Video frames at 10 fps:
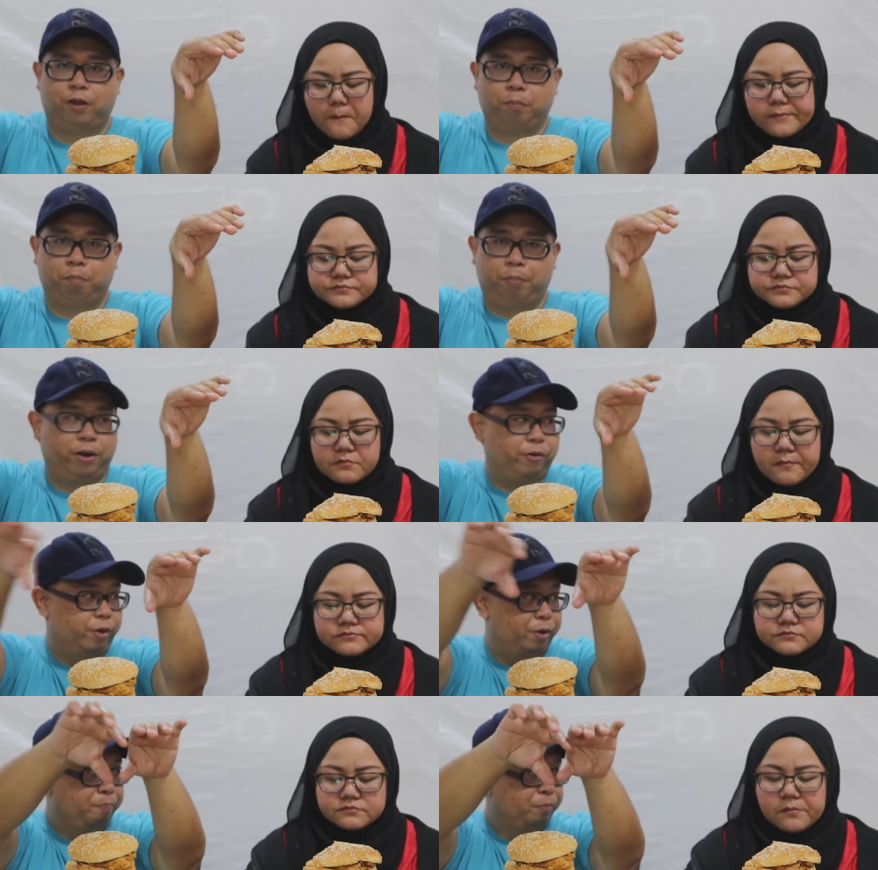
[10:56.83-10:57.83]
Speaker 1: of like
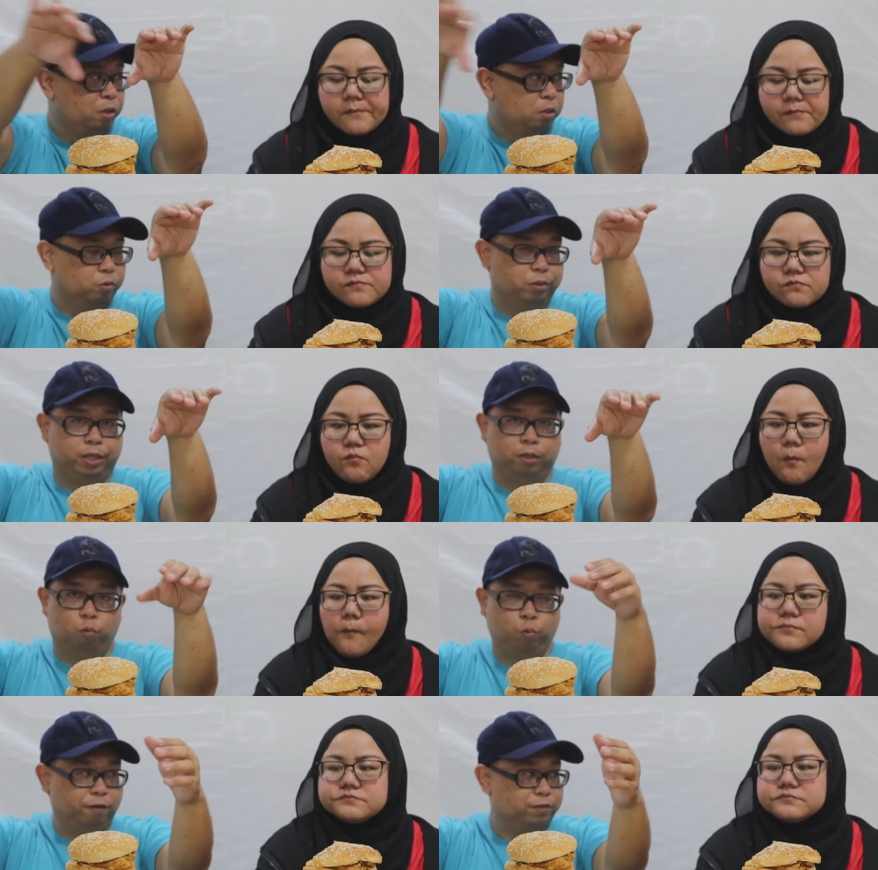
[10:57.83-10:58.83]
barrier so that the
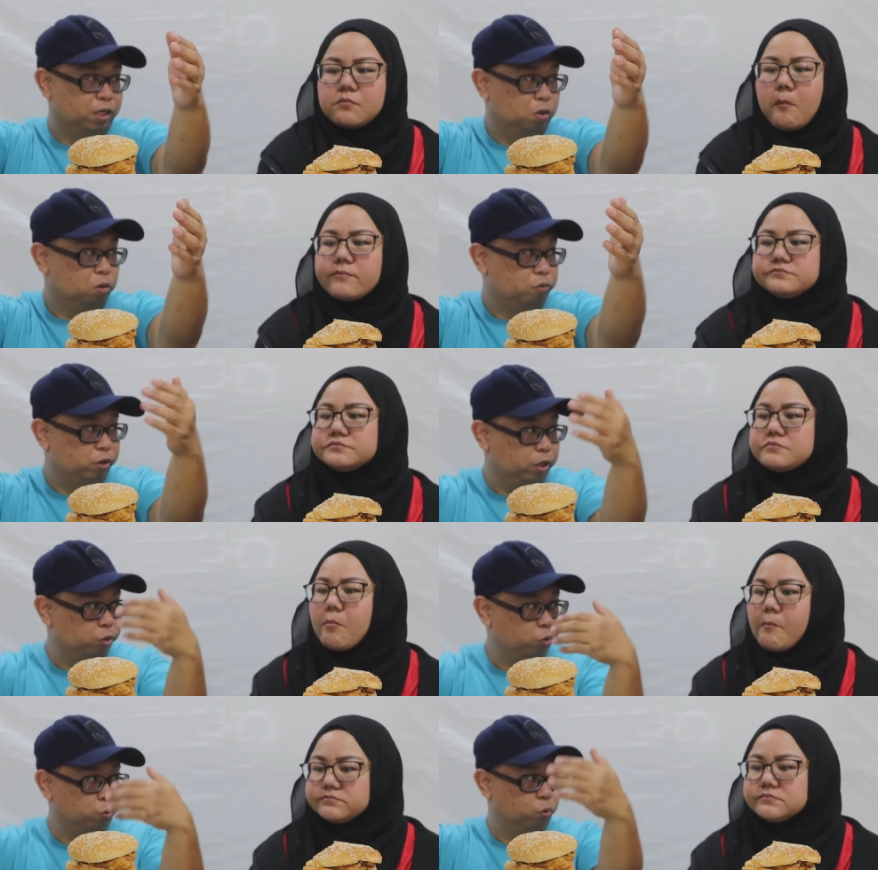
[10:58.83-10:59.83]
waves are not really
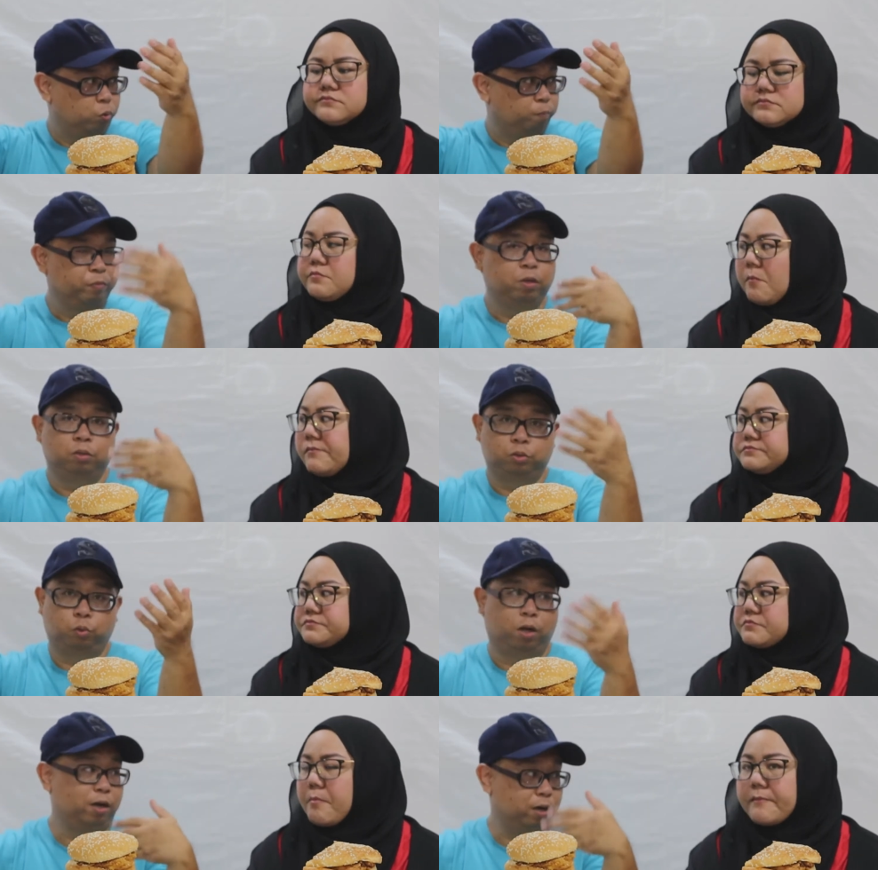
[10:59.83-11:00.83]
too too
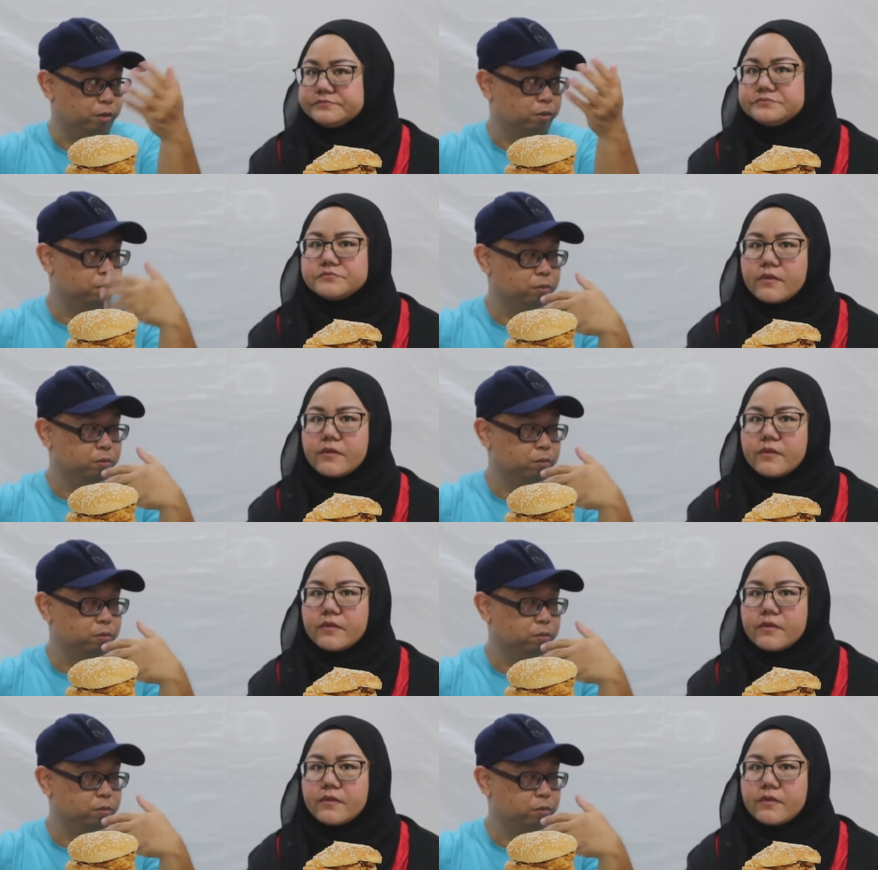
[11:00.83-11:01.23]
hard